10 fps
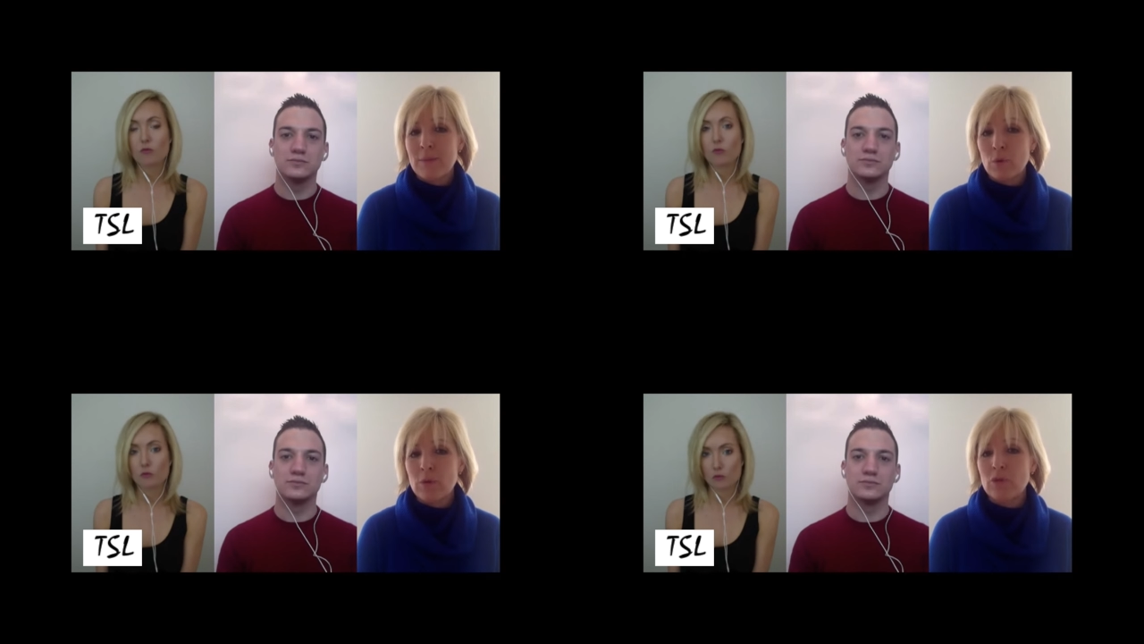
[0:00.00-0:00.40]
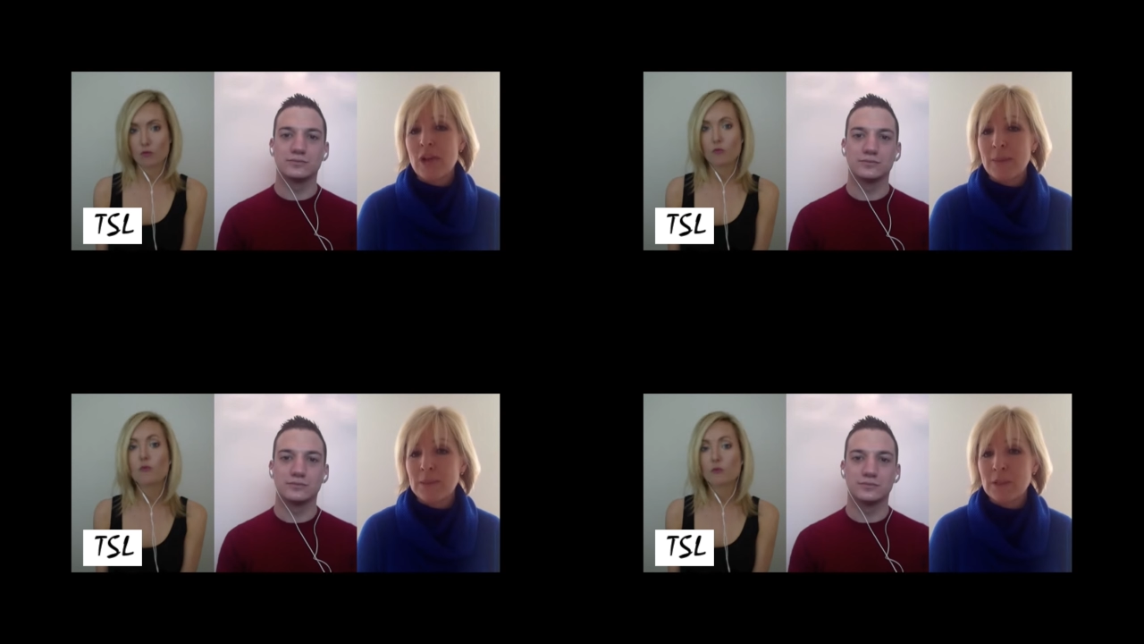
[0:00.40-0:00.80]
Speaker 1: the world
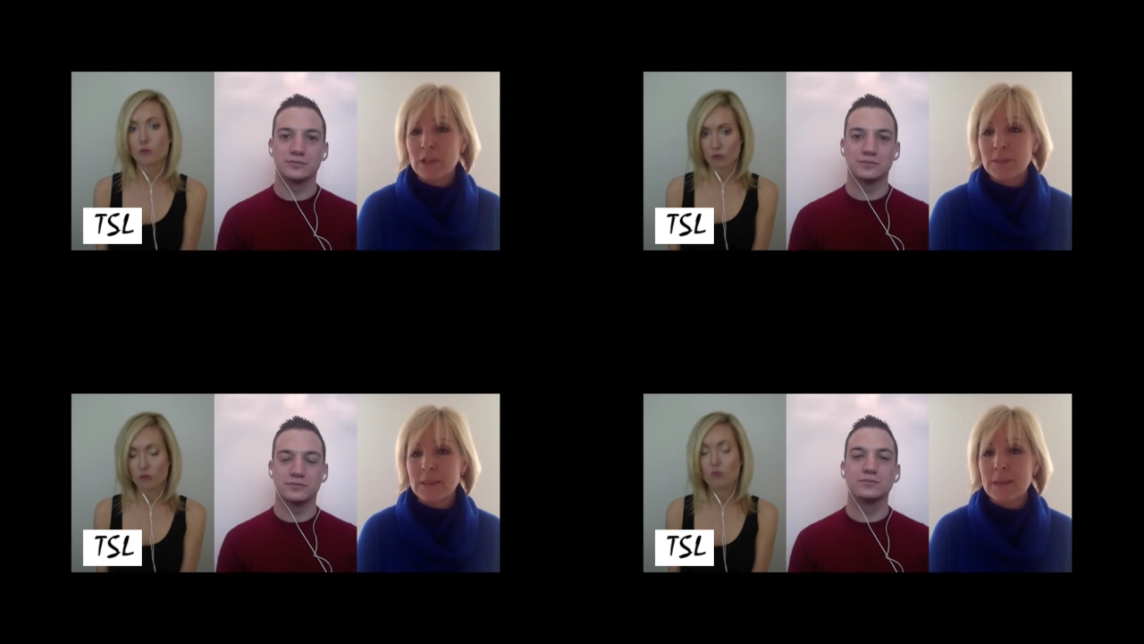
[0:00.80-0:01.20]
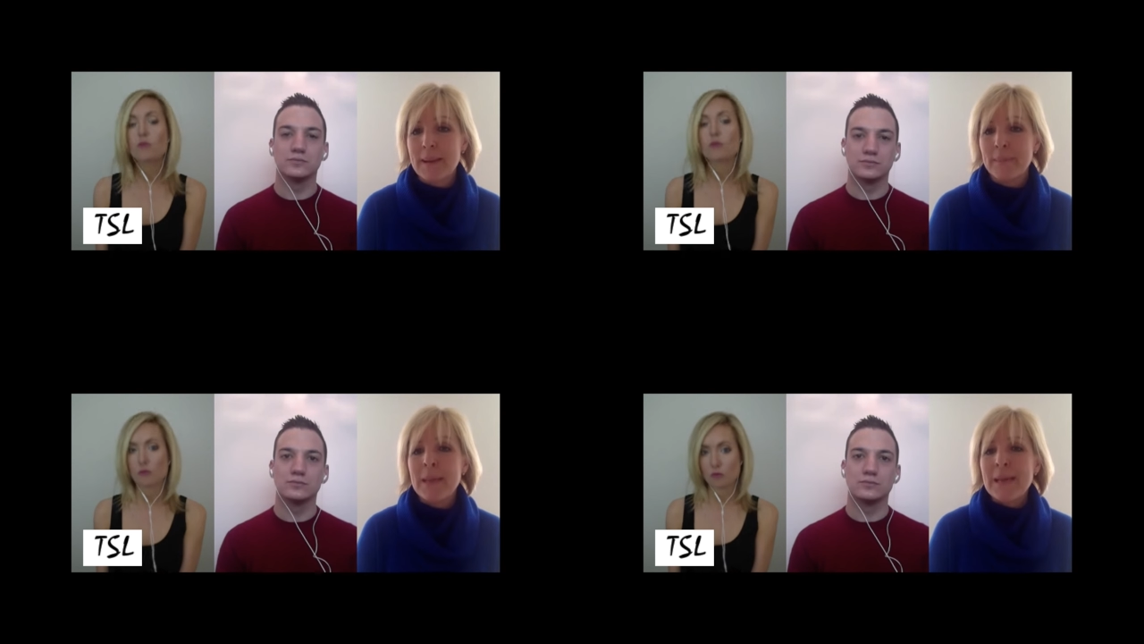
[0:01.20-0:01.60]
championships
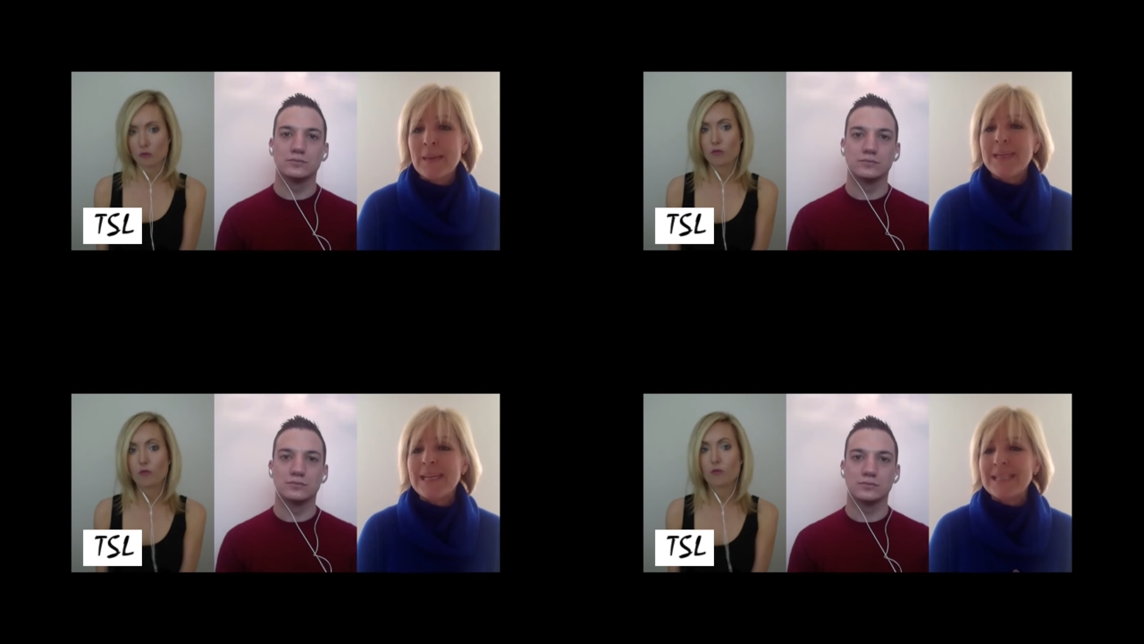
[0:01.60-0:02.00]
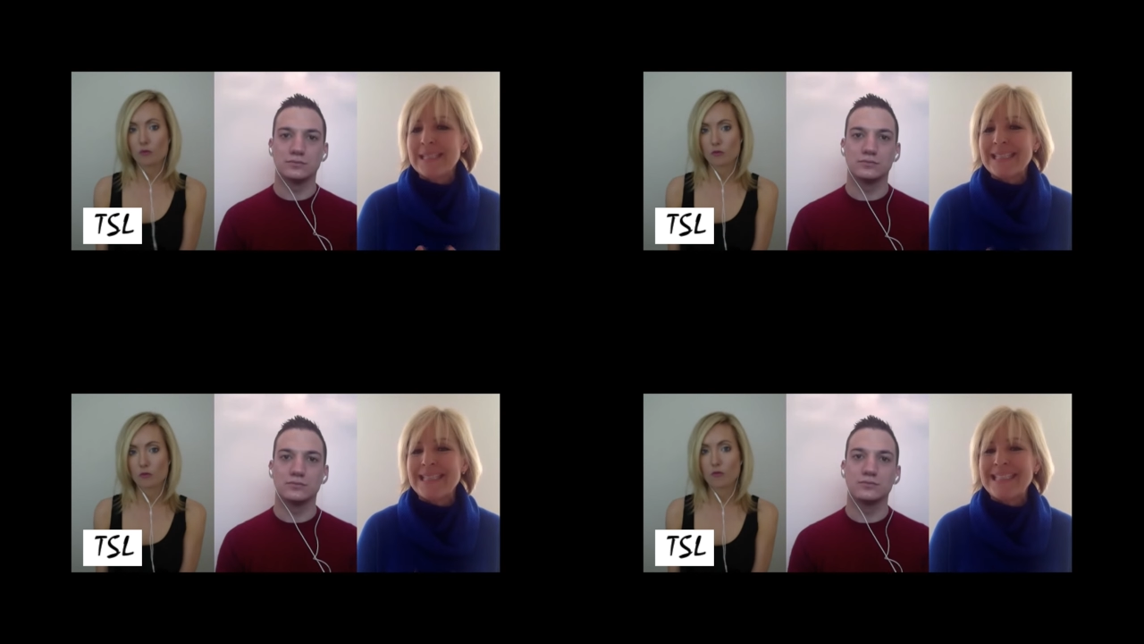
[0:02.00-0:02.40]
come because
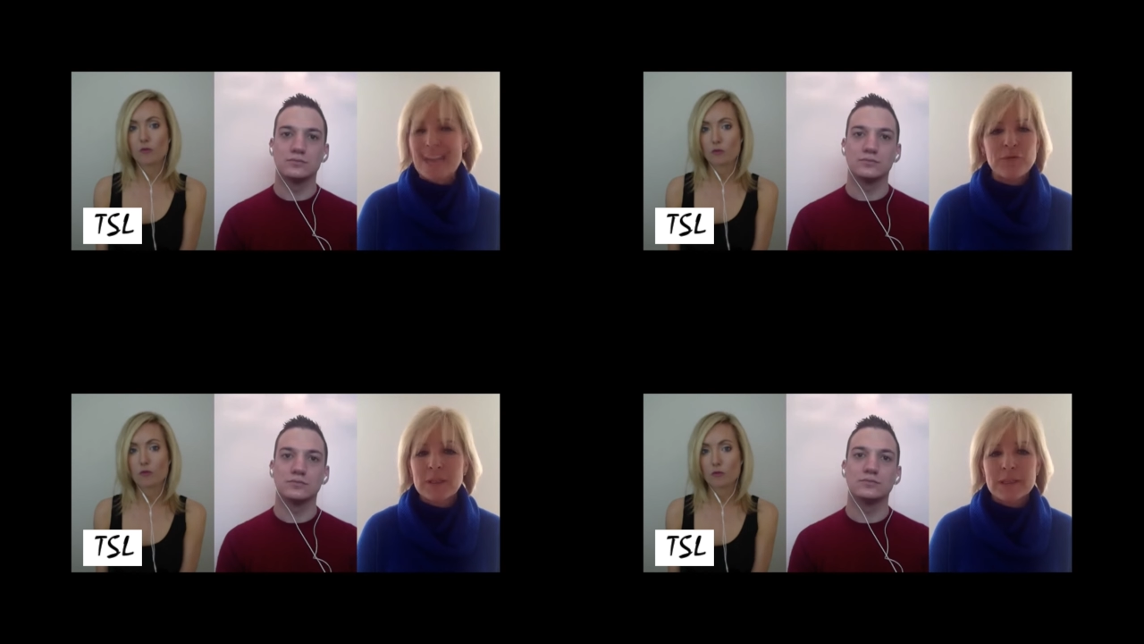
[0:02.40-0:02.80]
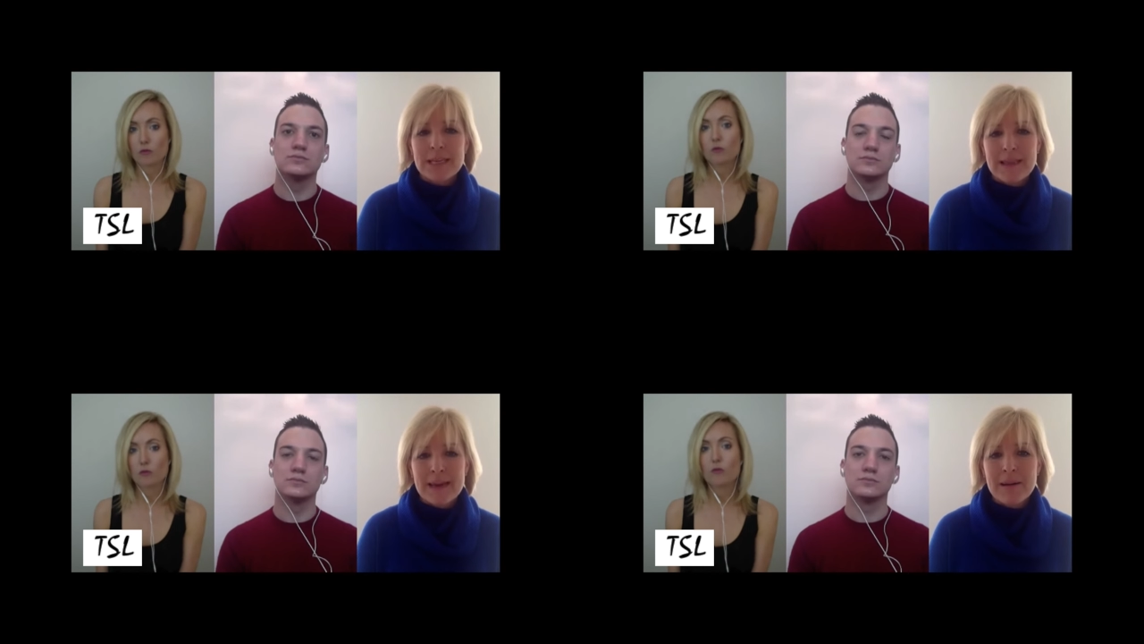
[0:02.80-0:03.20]
it is
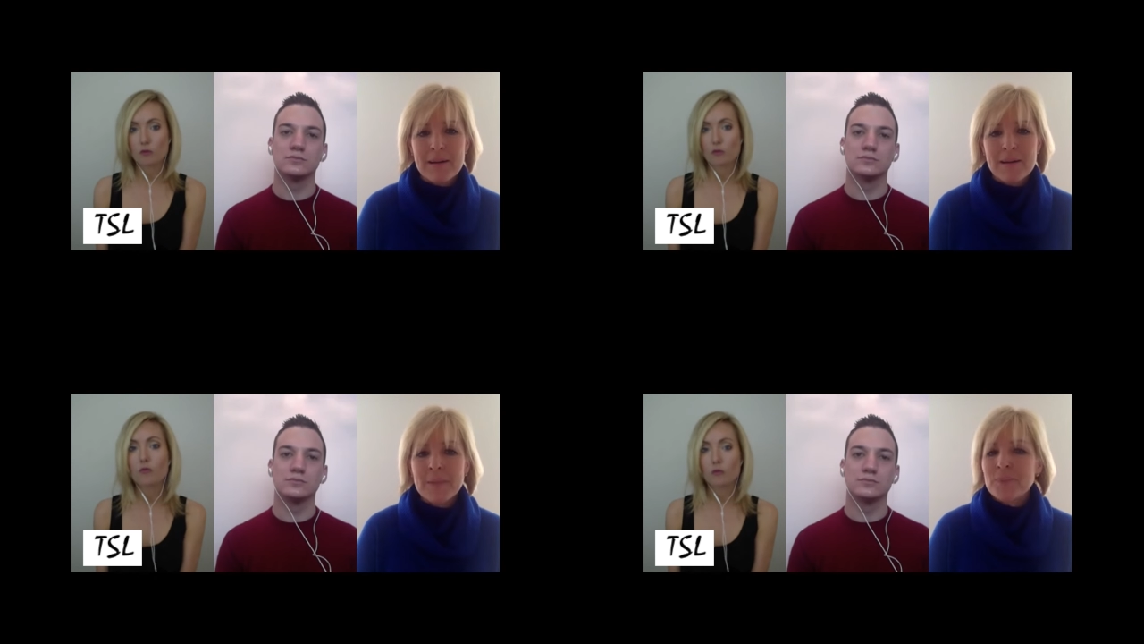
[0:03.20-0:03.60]
definitely there